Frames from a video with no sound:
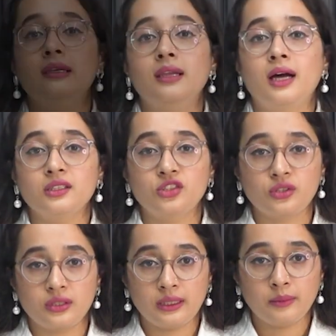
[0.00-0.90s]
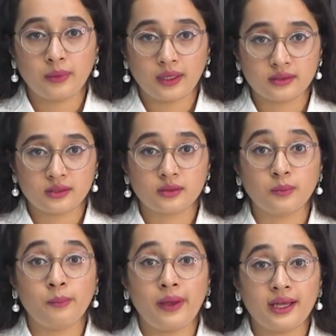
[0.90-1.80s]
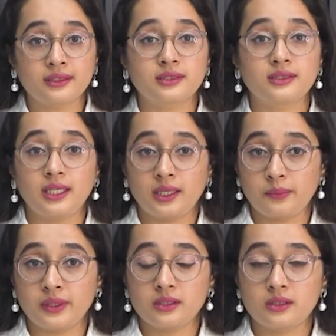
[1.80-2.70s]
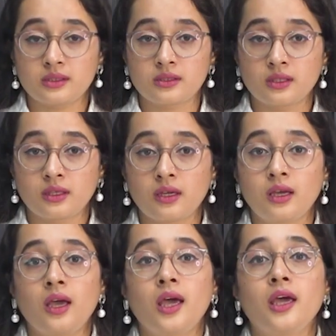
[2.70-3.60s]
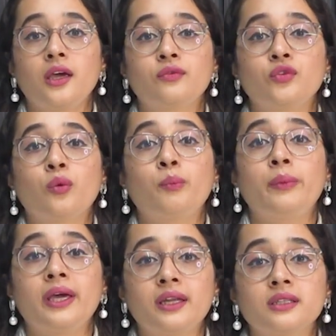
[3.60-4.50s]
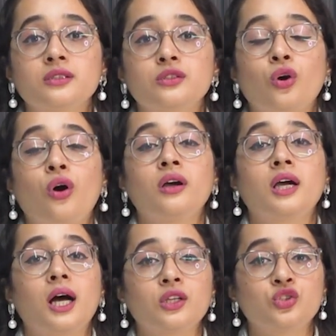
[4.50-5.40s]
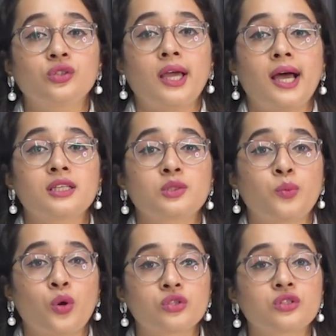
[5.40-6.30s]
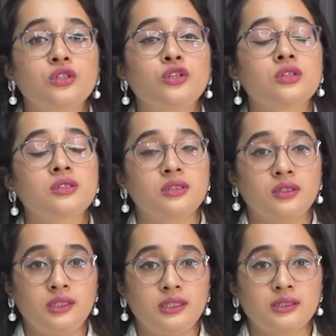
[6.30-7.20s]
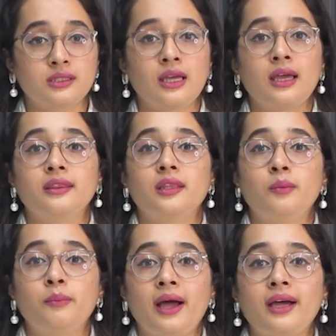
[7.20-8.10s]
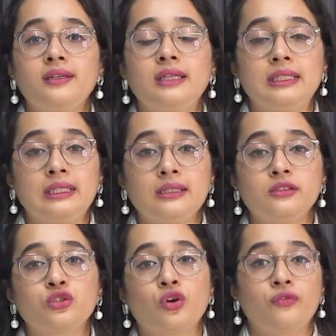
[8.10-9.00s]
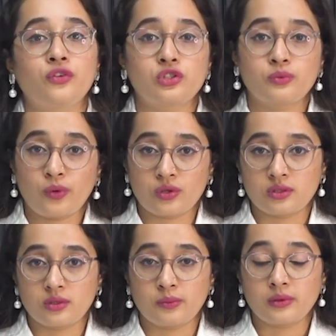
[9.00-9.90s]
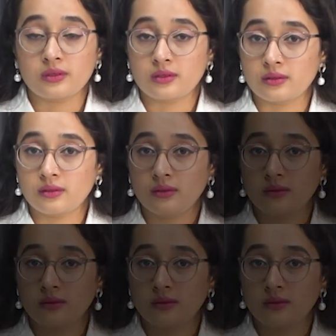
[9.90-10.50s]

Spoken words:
last 3 months bank statements. If your parents or guardian has sponsored your studies, then bank details of your sponsor person.